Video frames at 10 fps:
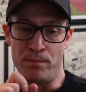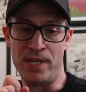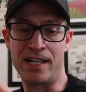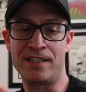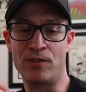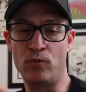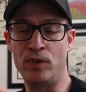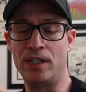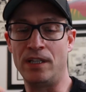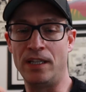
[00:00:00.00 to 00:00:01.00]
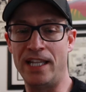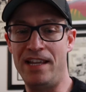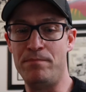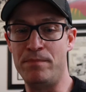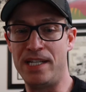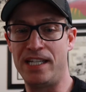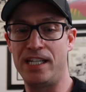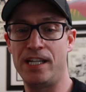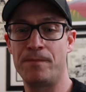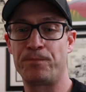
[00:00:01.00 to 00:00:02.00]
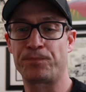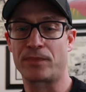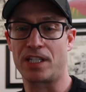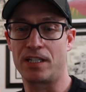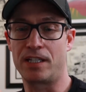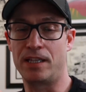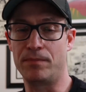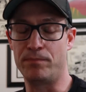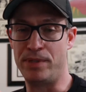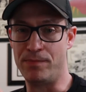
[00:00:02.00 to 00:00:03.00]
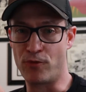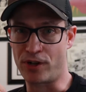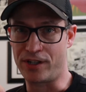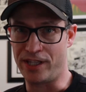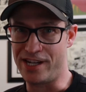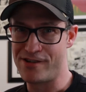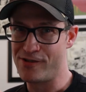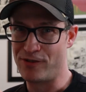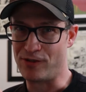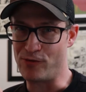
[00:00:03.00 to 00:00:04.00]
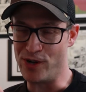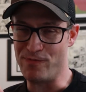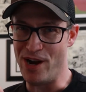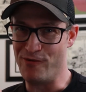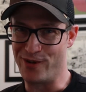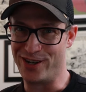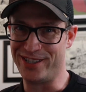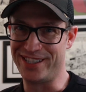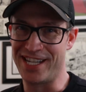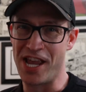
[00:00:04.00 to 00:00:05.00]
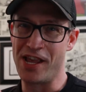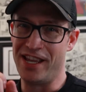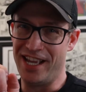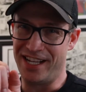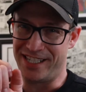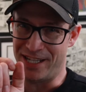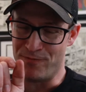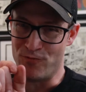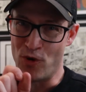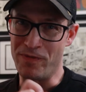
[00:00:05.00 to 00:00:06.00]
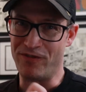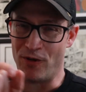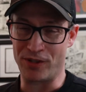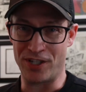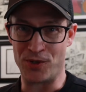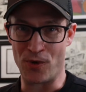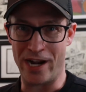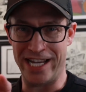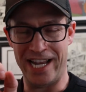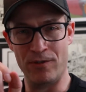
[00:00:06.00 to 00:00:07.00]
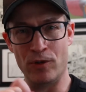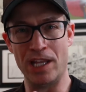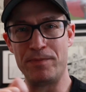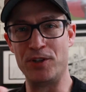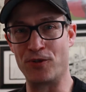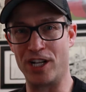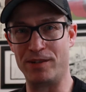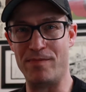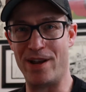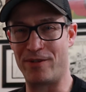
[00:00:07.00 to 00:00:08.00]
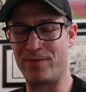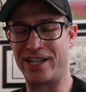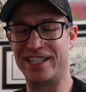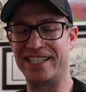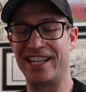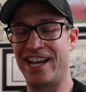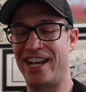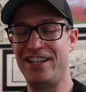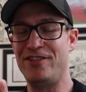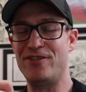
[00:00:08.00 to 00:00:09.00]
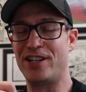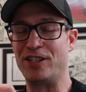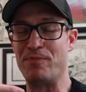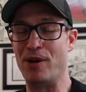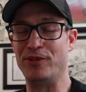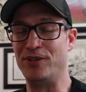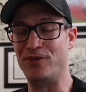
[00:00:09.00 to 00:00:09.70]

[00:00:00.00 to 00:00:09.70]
because it will let me be more clear with my words, because I won't be focused on drawing, and it will let the drawings be better, because you're not supposed to